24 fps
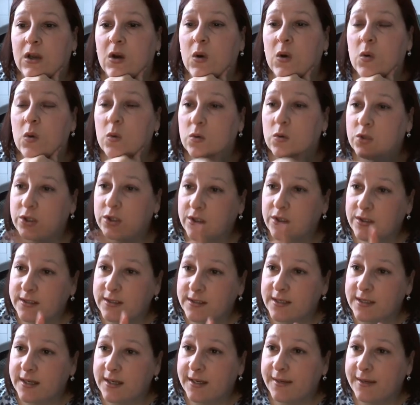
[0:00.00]
Or should I
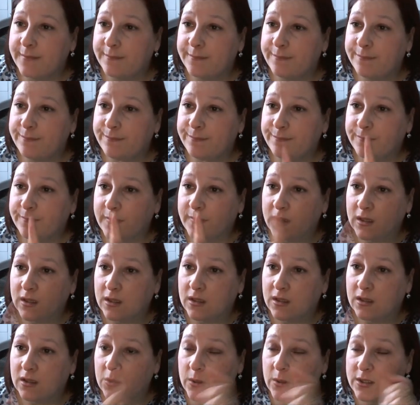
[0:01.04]
say,
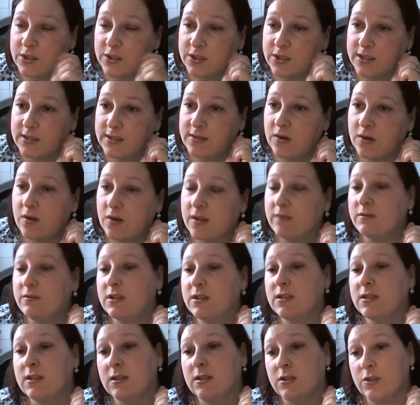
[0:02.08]
question is, are they
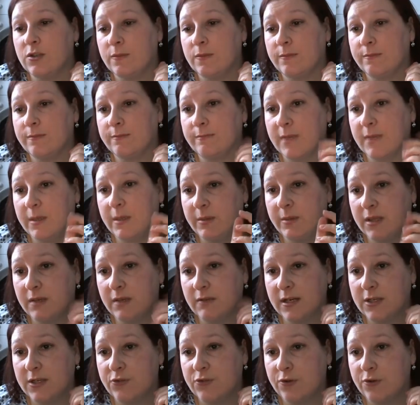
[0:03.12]
vintage? Maybe they're
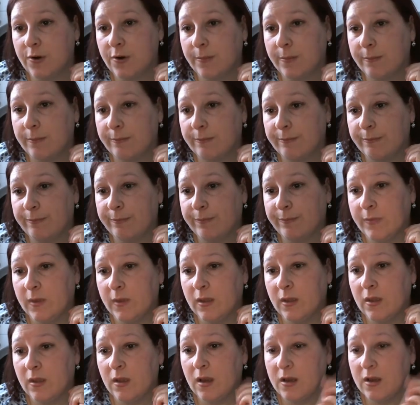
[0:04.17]
retro.
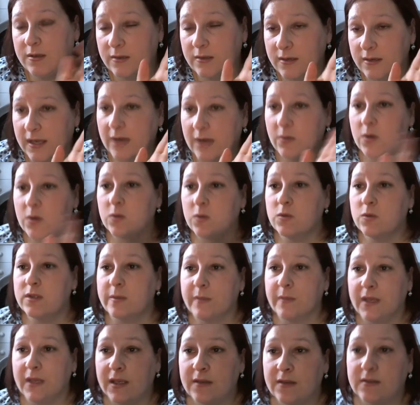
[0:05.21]
I don't know how old
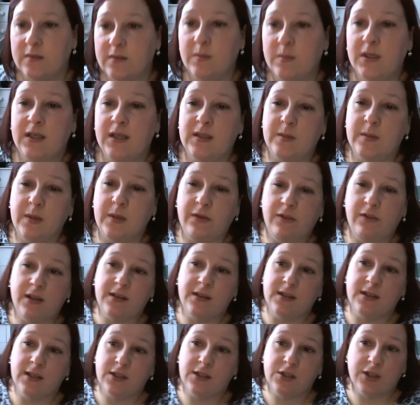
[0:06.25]
something has to be
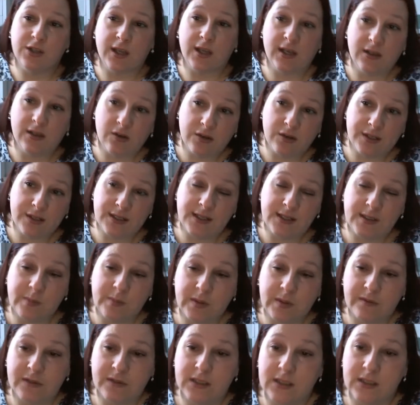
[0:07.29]
vintage. Can 90s
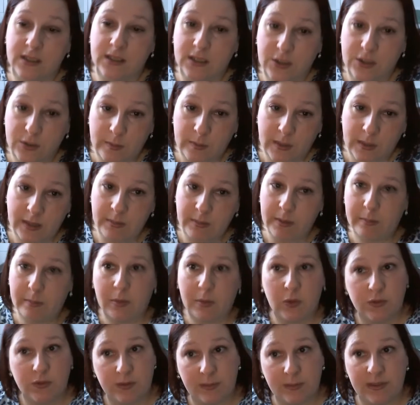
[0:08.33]
be vintage? Maybe,
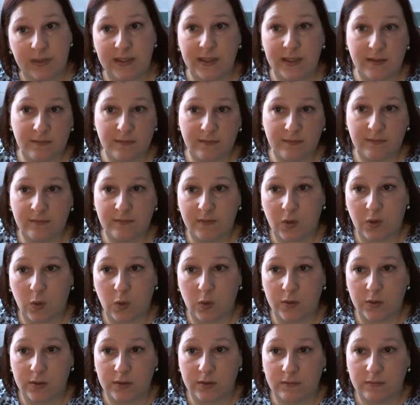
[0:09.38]
possibly
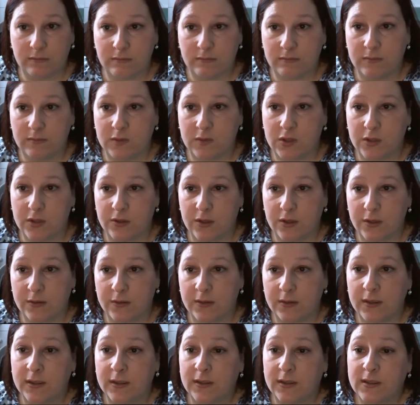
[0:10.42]
not. Don't know.
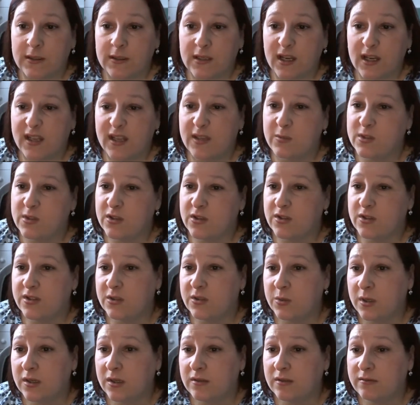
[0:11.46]
And they were size
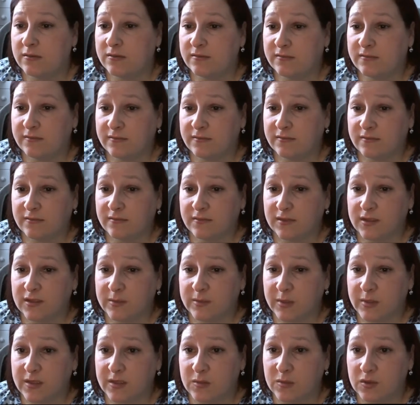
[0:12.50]
12, because
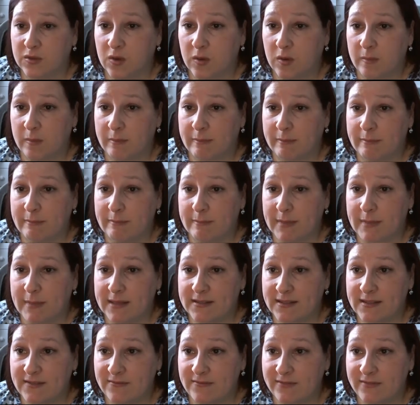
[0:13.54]
my husband's got
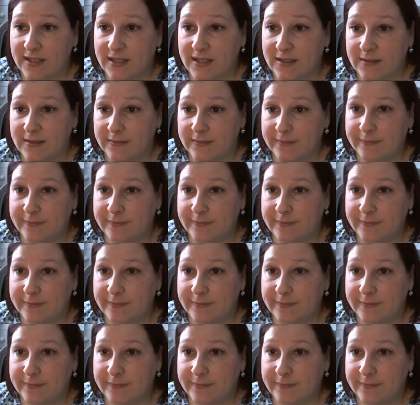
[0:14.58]
massive feet.